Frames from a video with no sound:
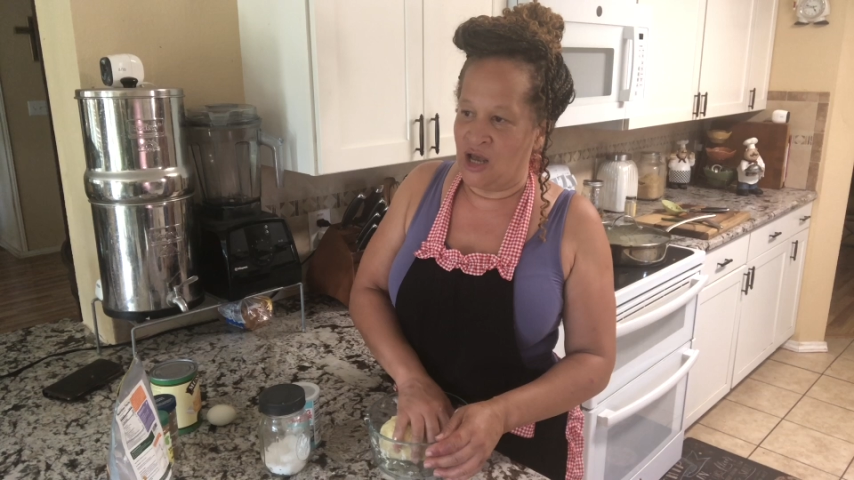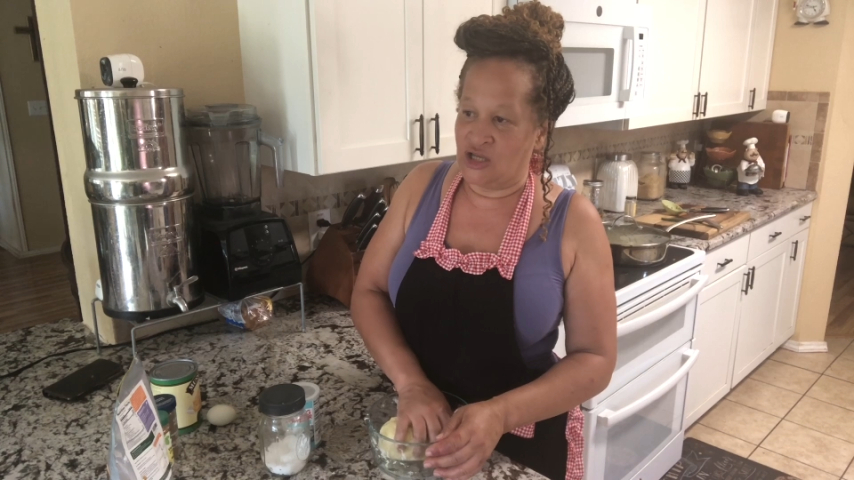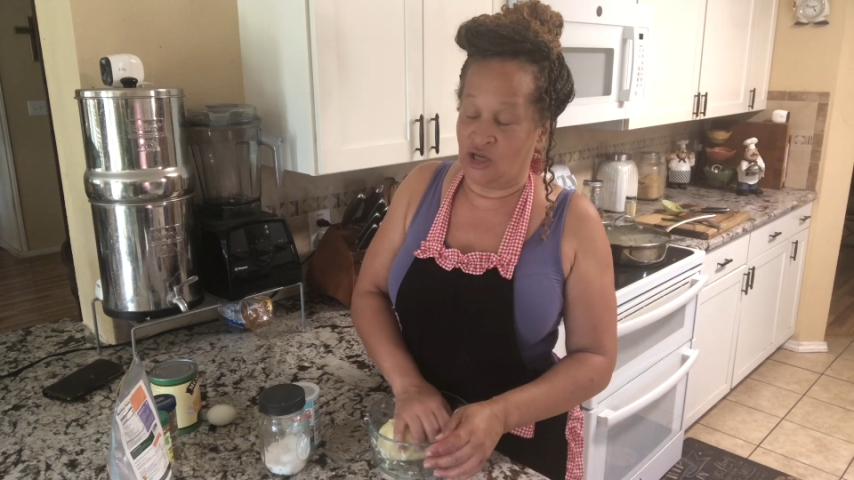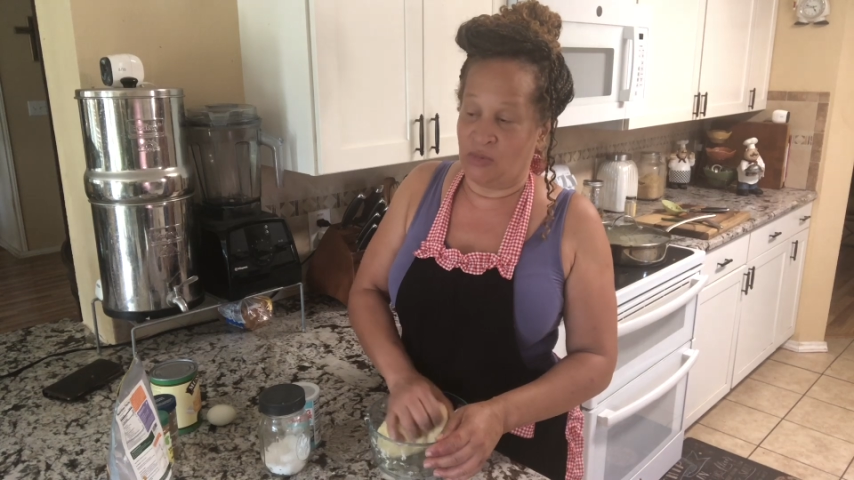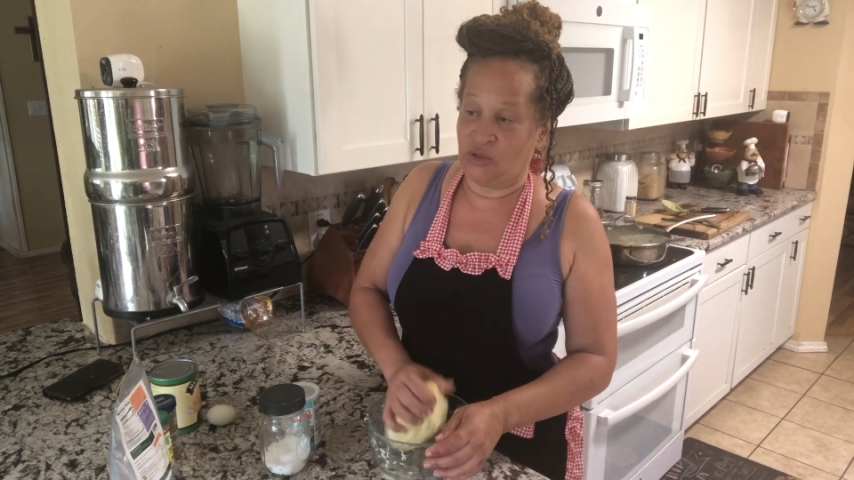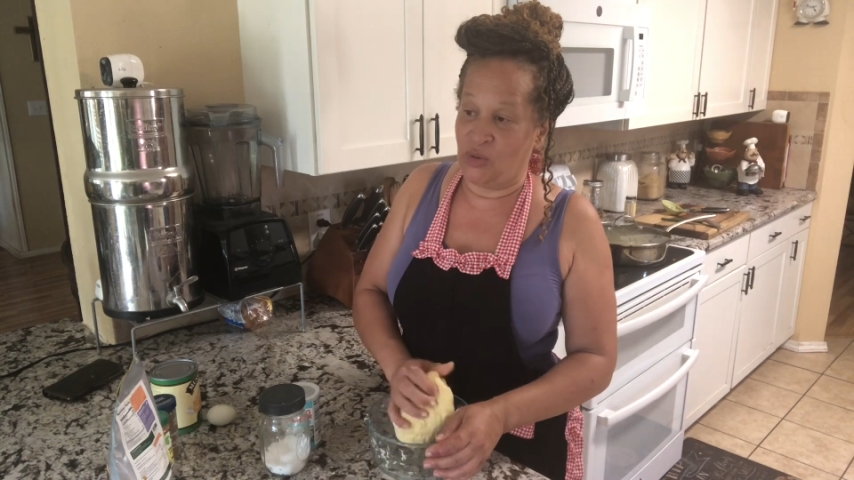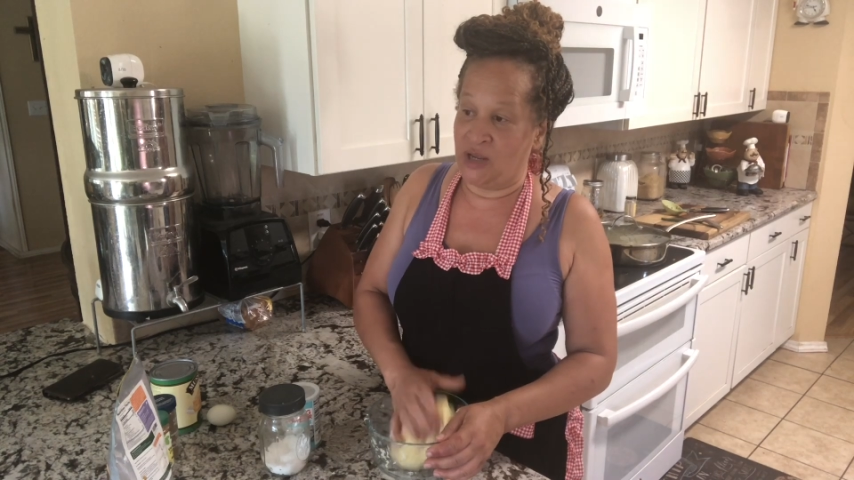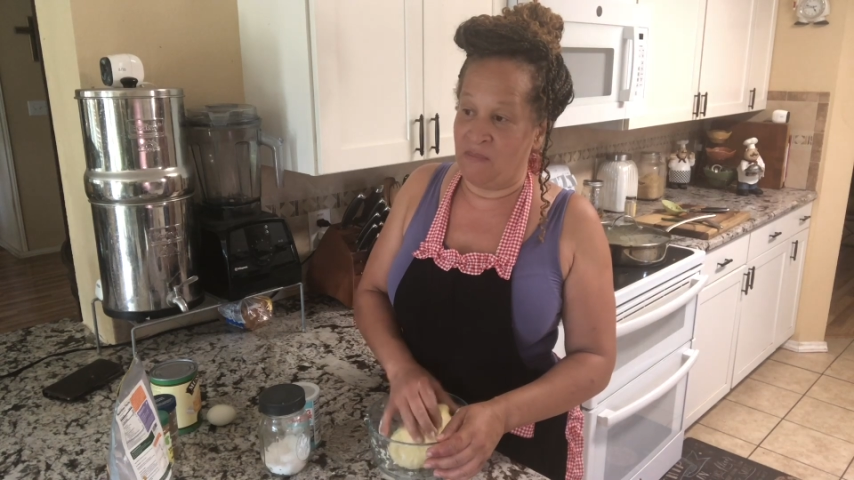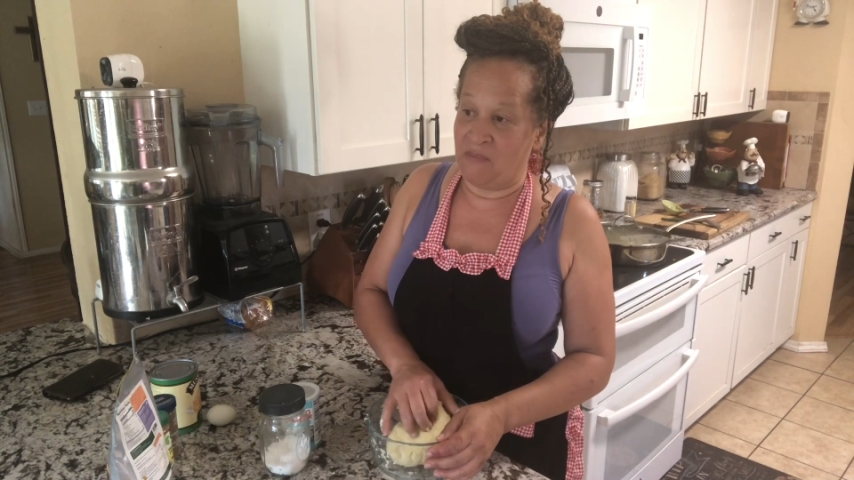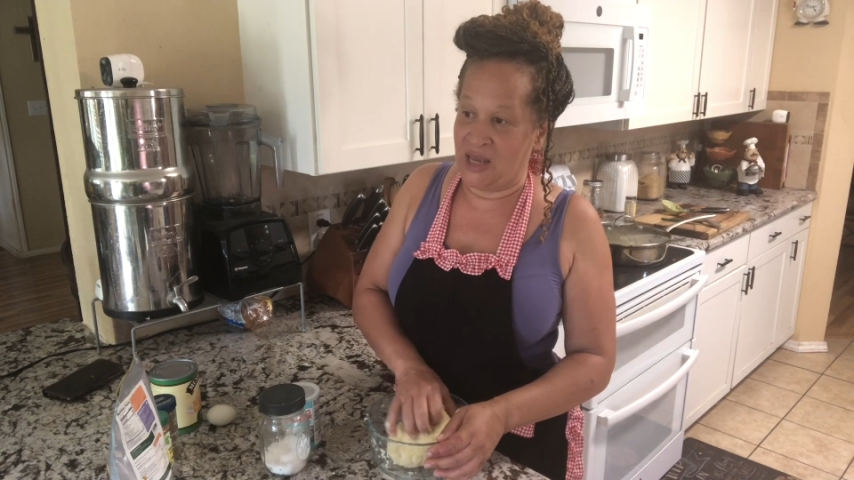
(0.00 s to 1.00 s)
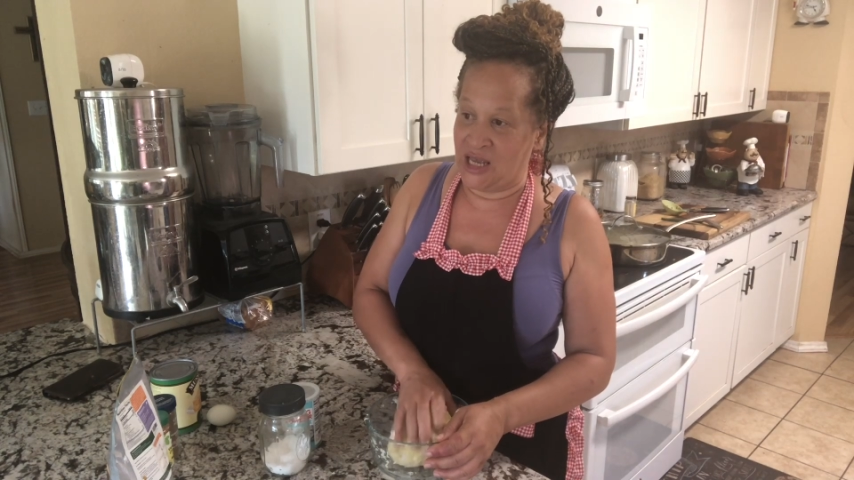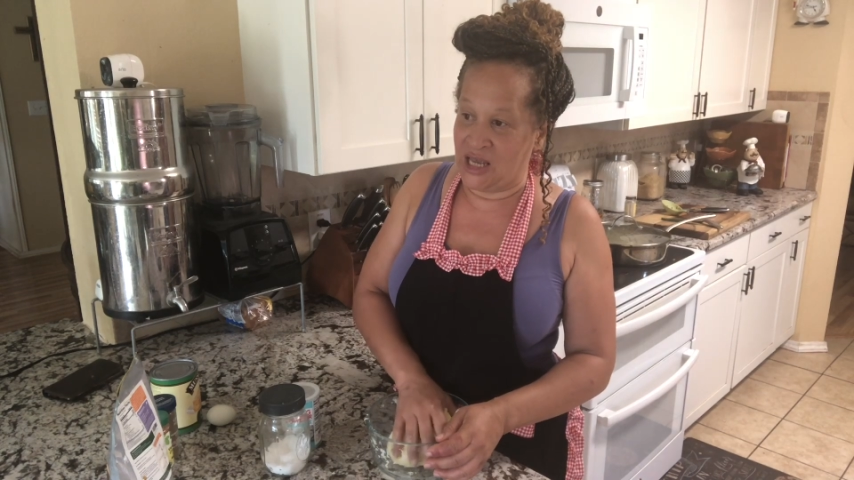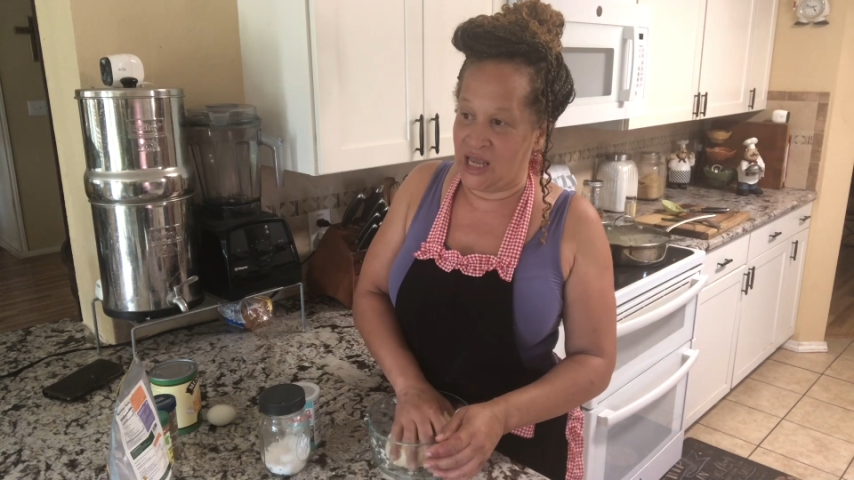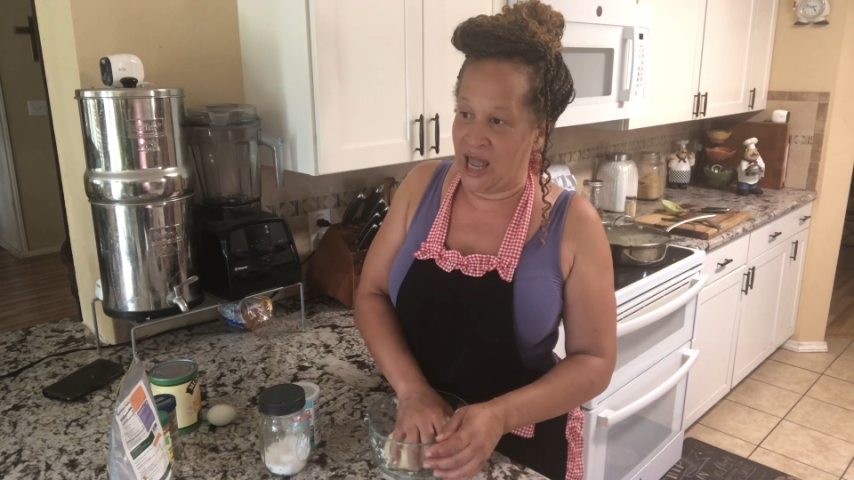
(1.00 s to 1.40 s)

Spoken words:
So between me